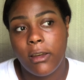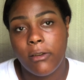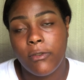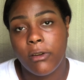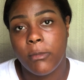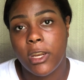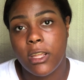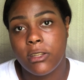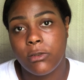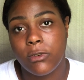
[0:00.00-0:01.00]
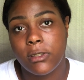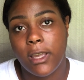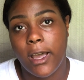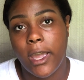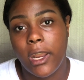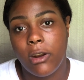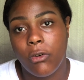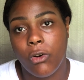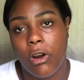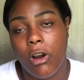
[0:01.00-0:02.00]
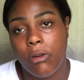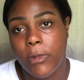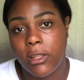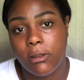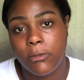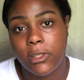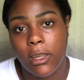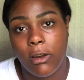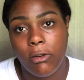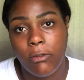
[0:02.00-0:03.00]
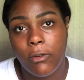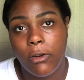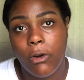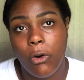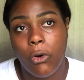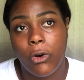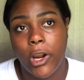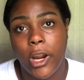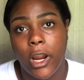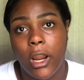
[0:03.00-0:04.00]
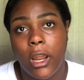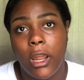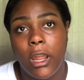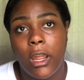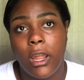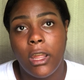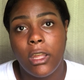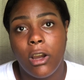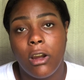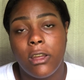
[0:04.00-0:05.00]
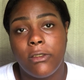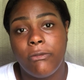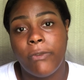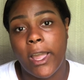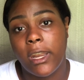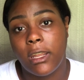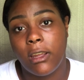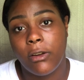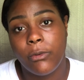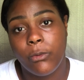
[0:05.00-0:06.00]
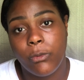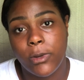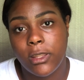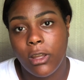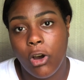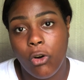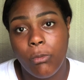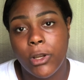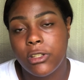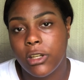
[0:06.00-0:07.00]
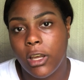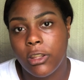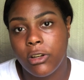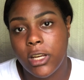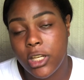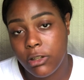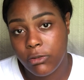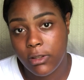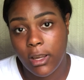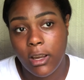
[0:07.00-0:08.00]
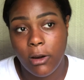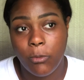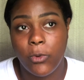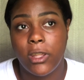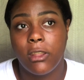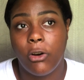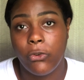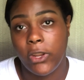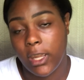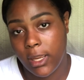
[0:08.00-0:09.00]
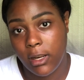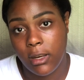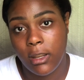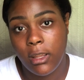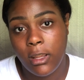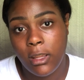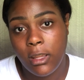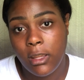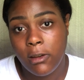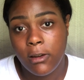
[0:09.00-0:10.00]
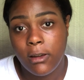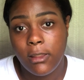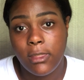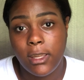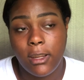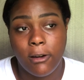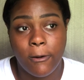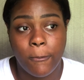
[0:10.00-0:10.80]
of committing suicide or harming themselves, or is fighting with a whole bunch of other issues that come with holding in the